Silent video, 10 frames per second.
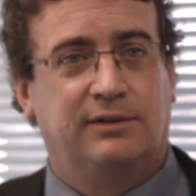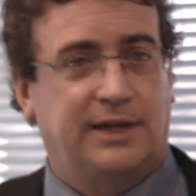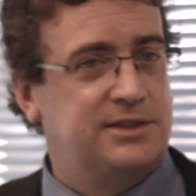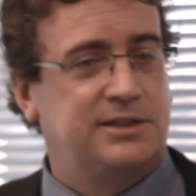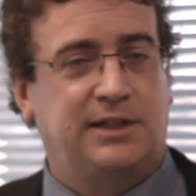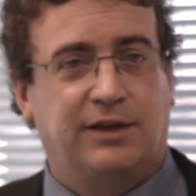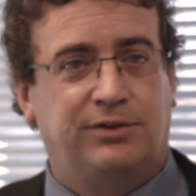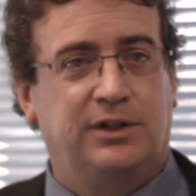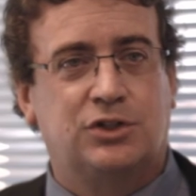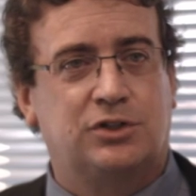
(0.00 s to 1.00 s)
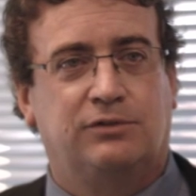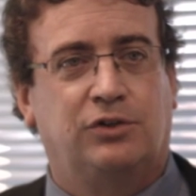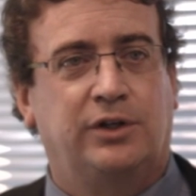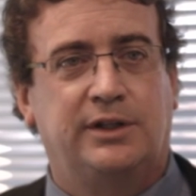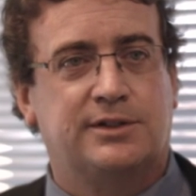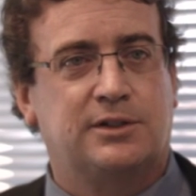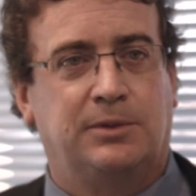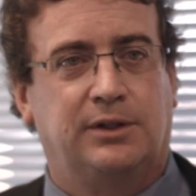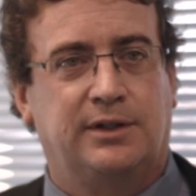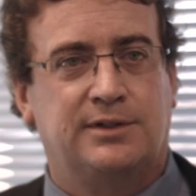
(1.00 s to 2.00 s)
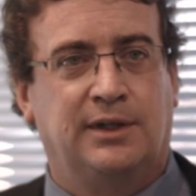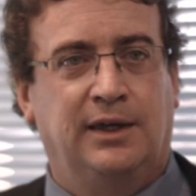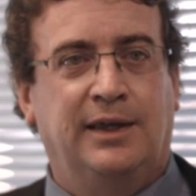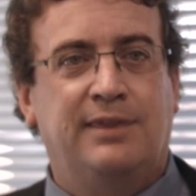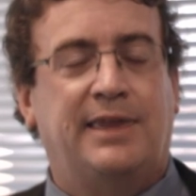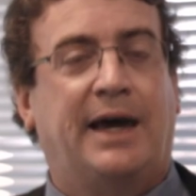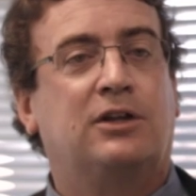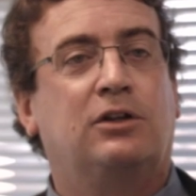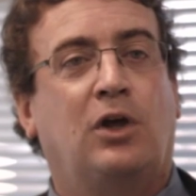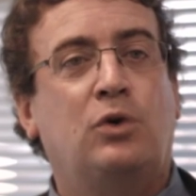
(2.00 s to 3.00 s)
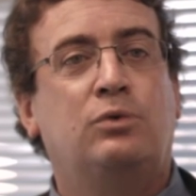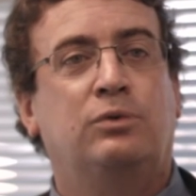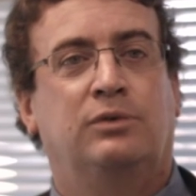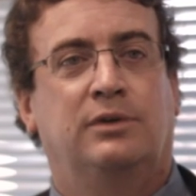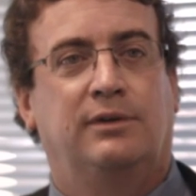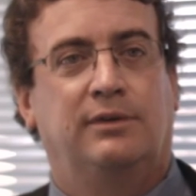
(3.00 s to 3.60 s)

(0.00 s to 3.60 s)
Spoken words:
That's the definition of learning disabilities. That alone